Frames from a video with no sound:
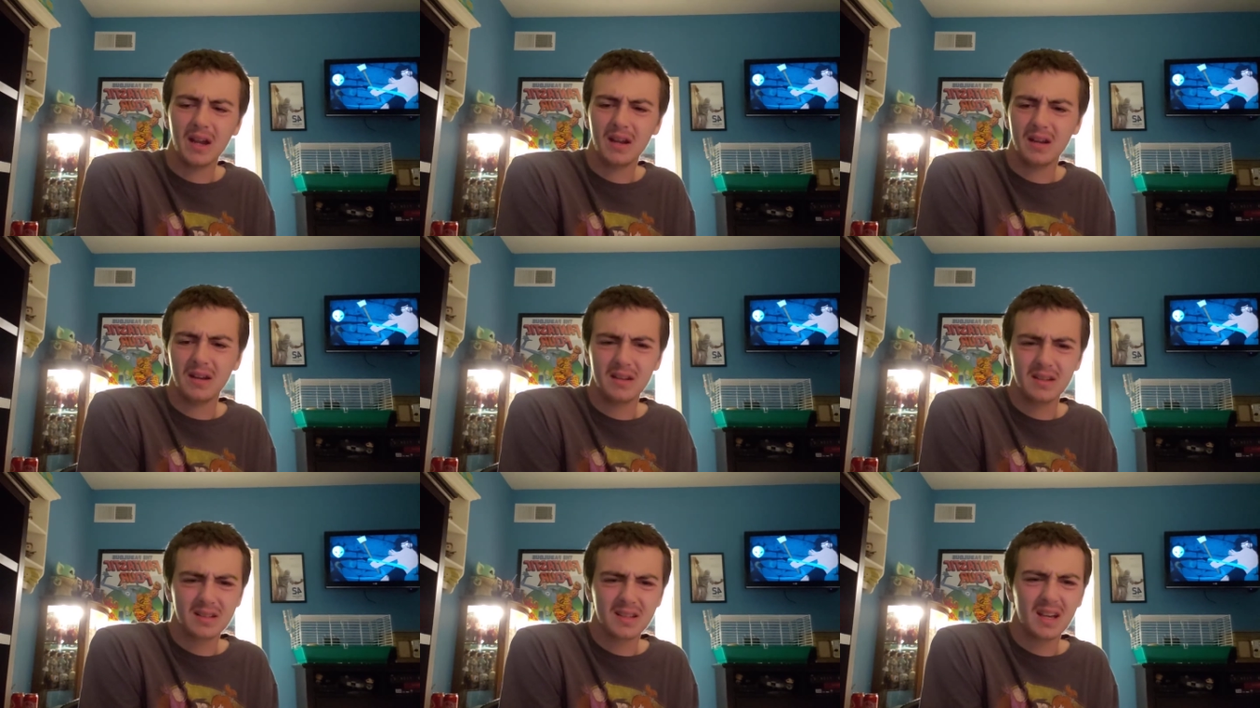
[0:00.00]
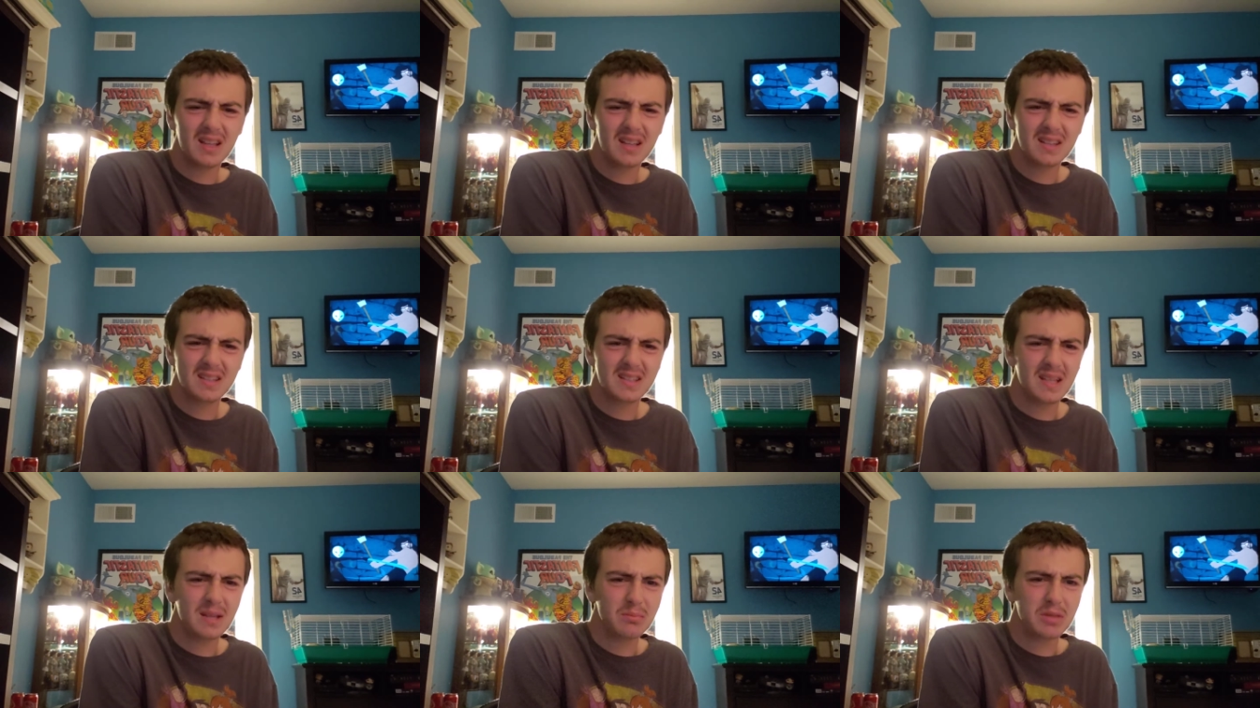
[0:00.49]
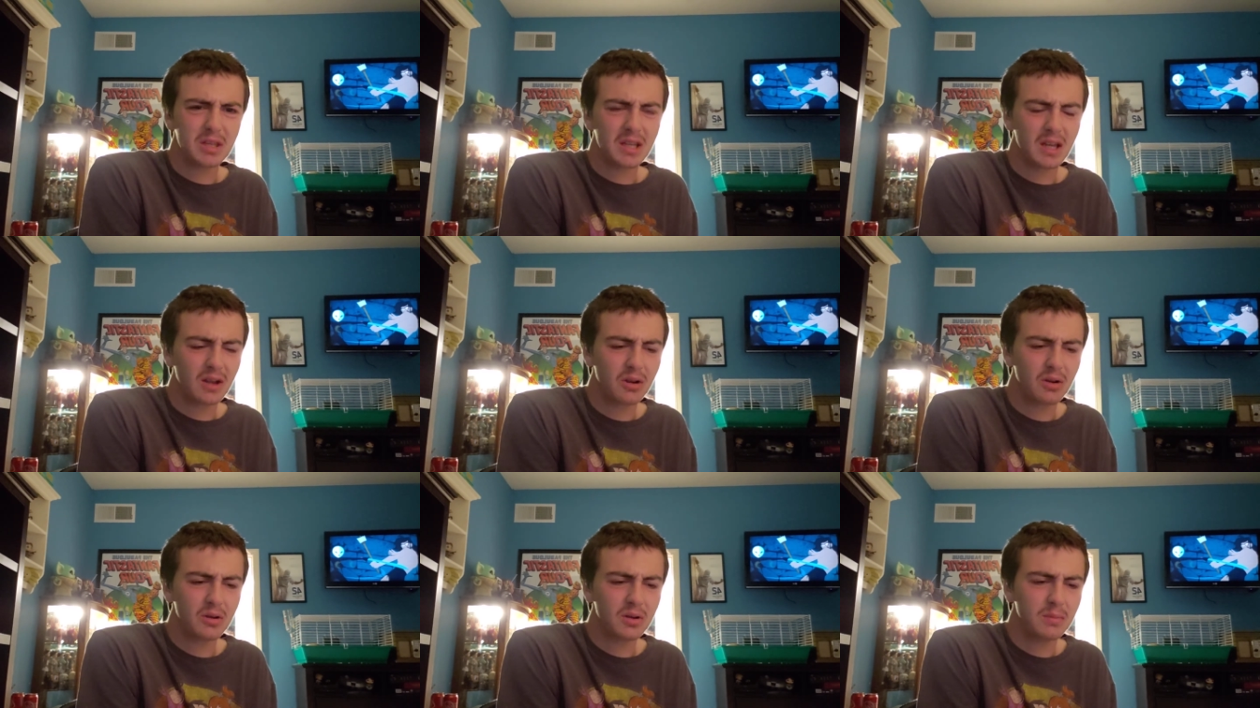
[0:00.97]
It's kind of the same thing
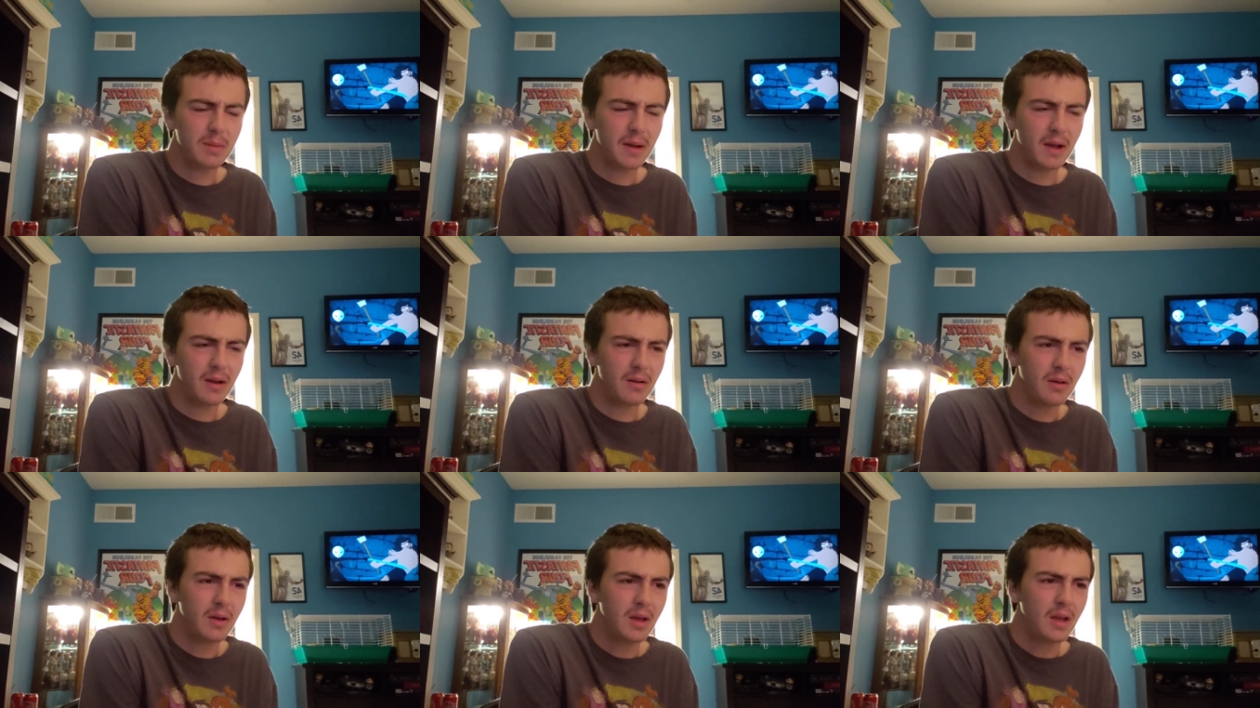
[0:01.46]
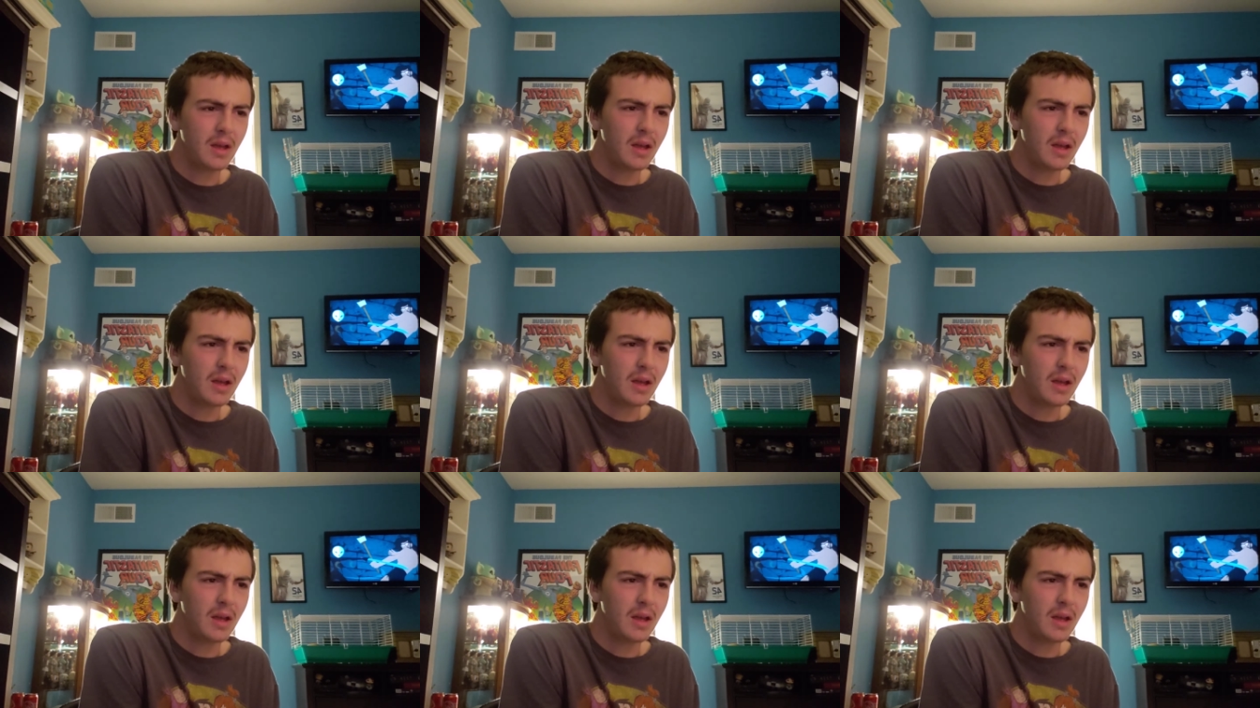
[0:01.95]
I heard about